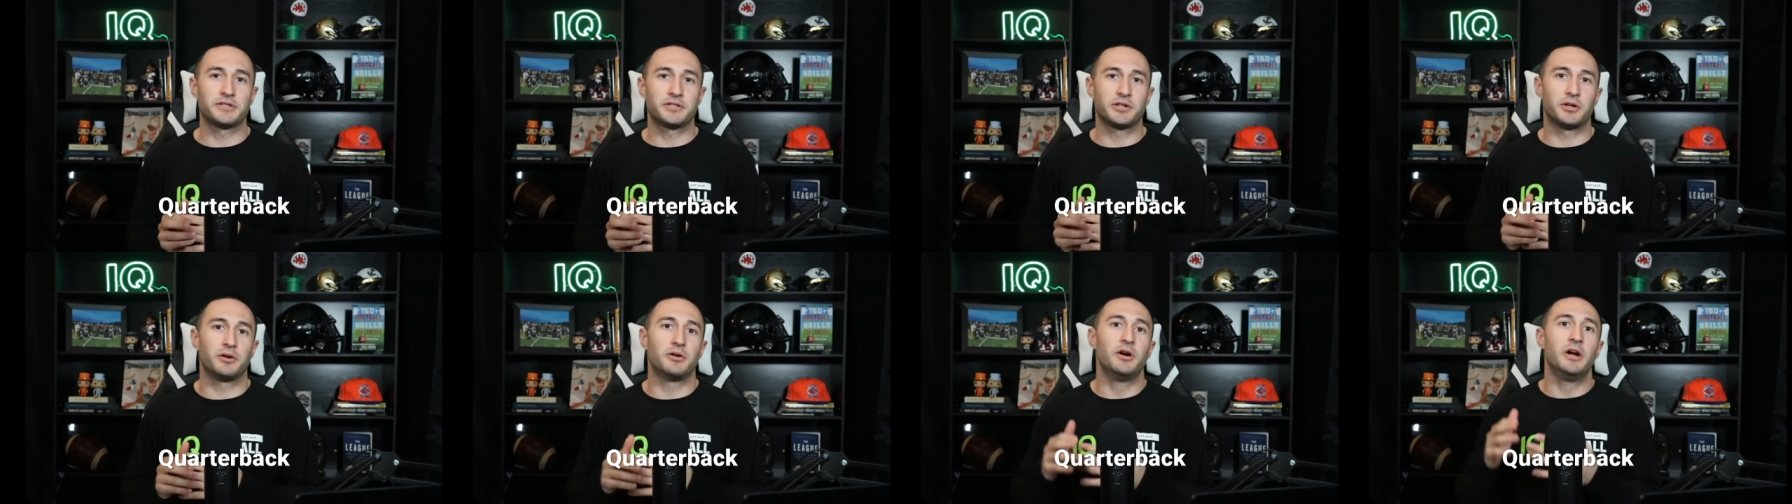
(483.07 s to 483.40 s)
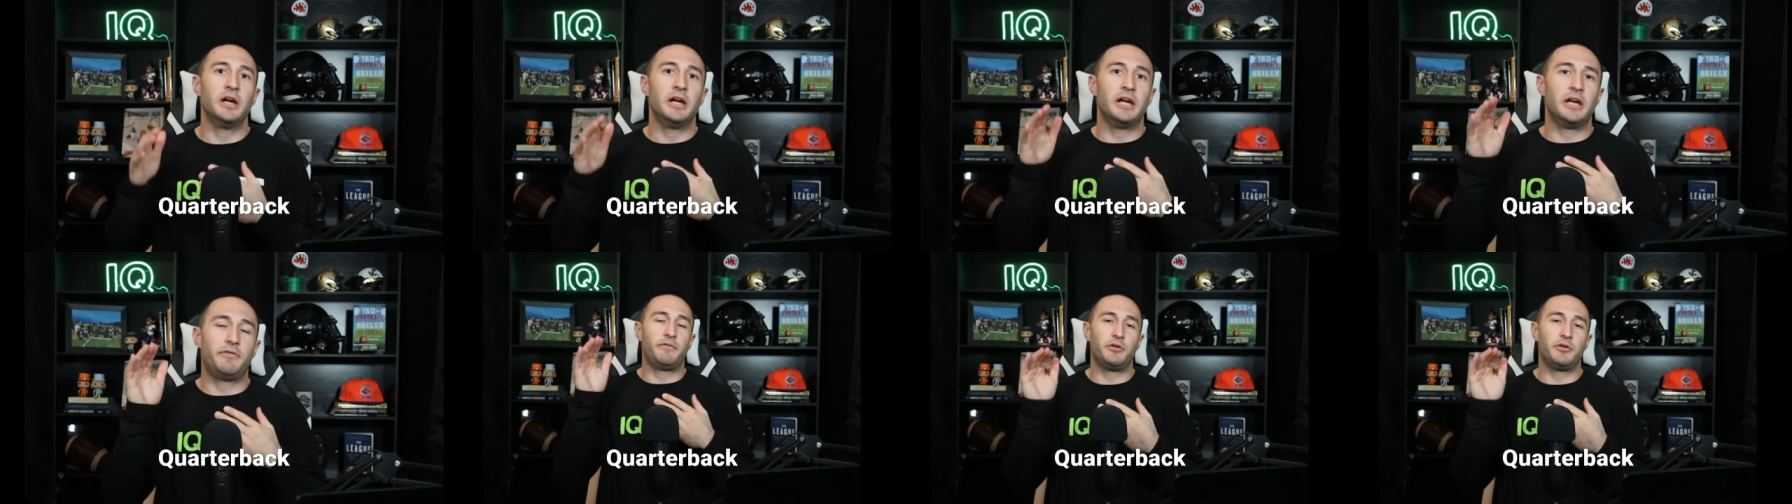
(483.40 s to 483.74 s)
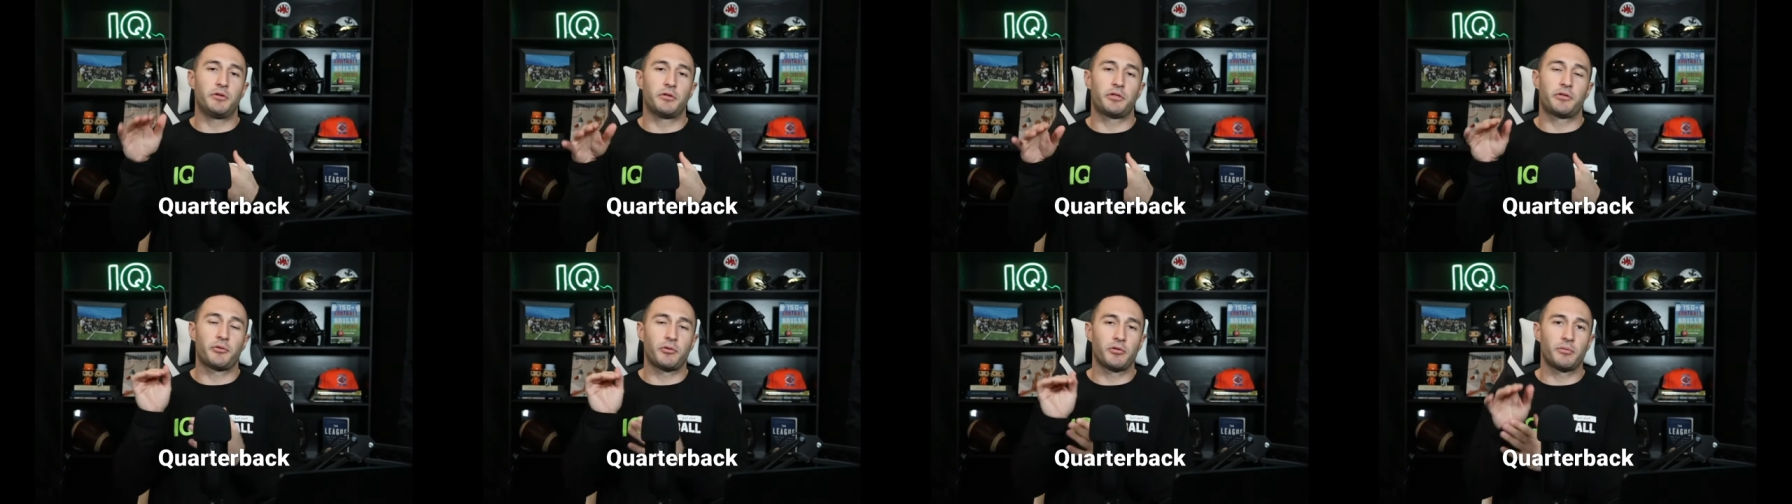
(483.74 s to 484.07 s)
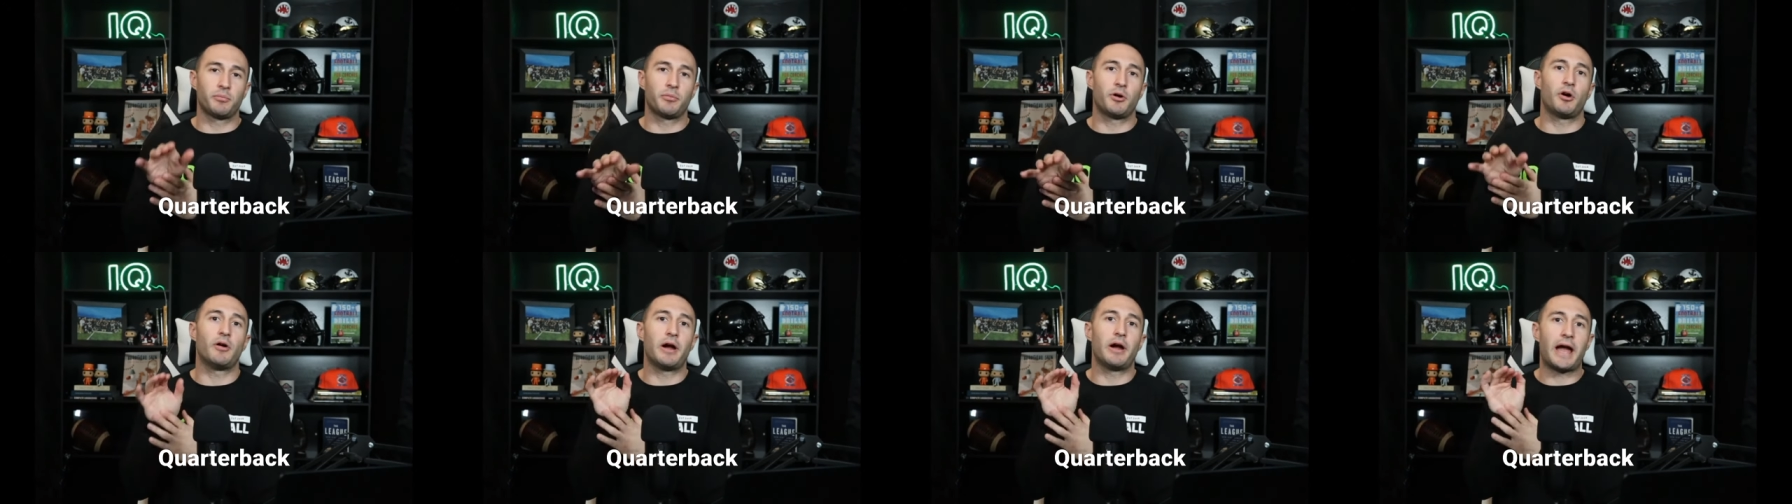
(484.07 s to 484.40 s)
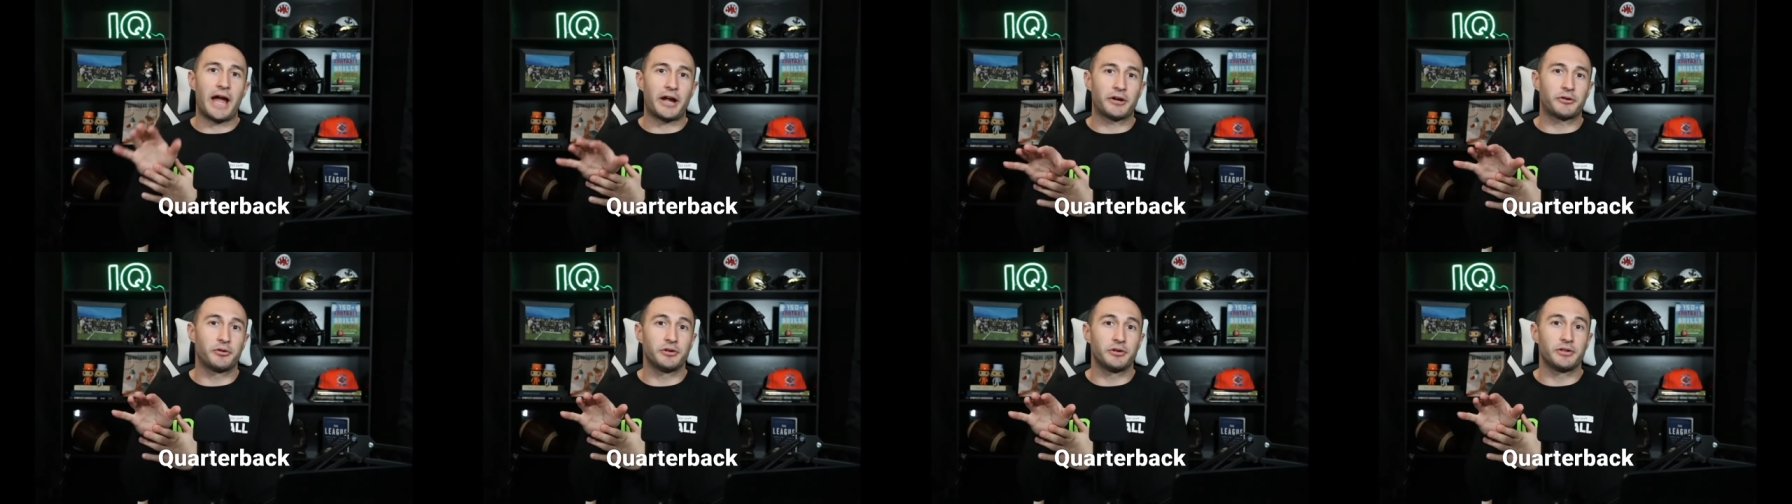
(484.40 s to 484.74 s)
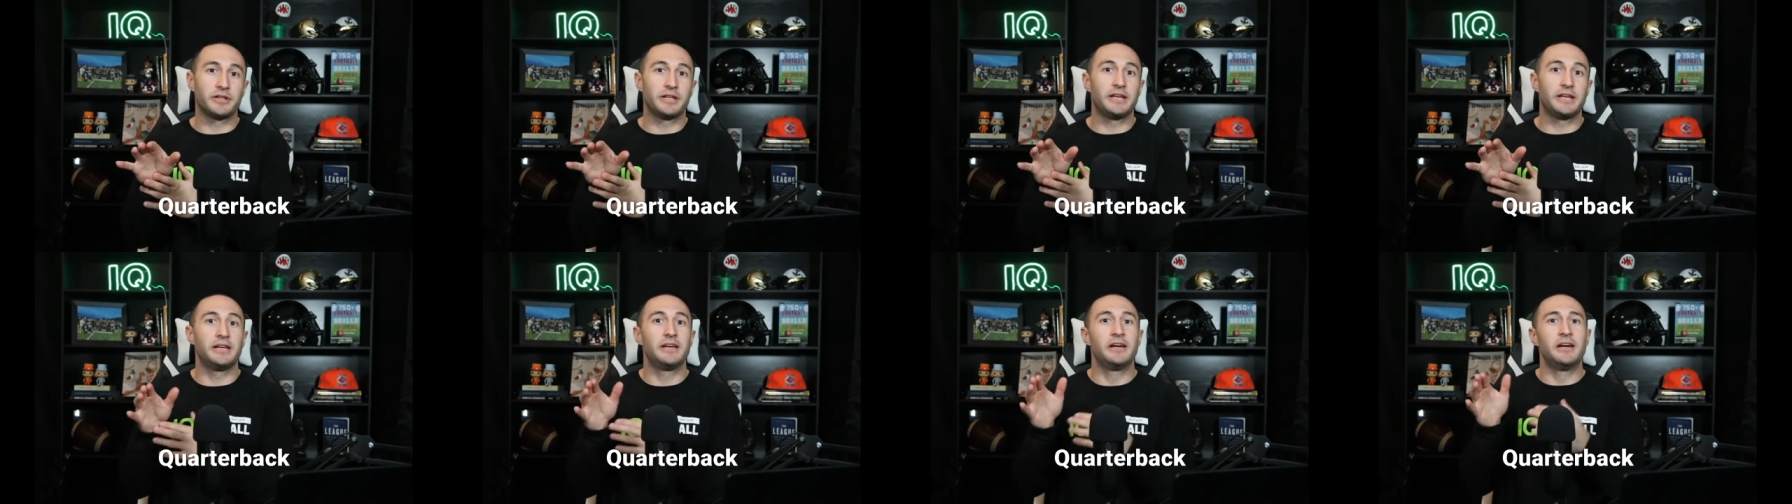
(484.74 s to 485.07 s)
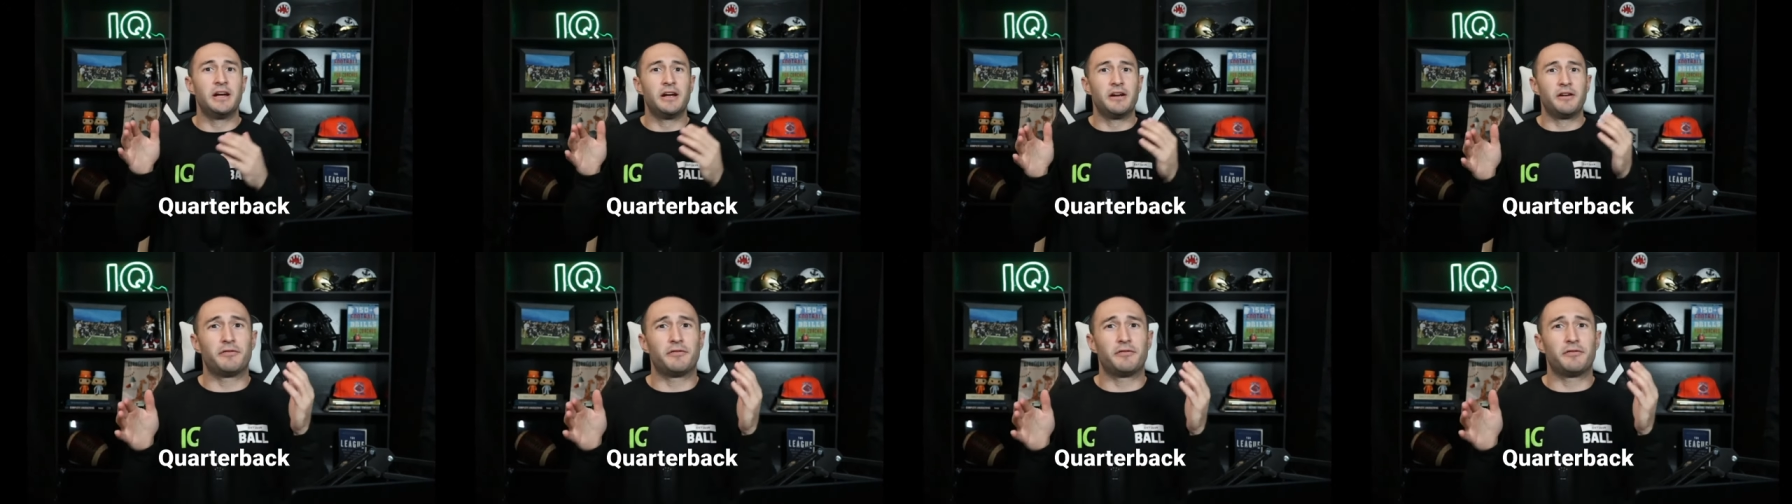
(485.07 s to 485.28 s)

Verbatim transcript: So if you can throw the ball accurately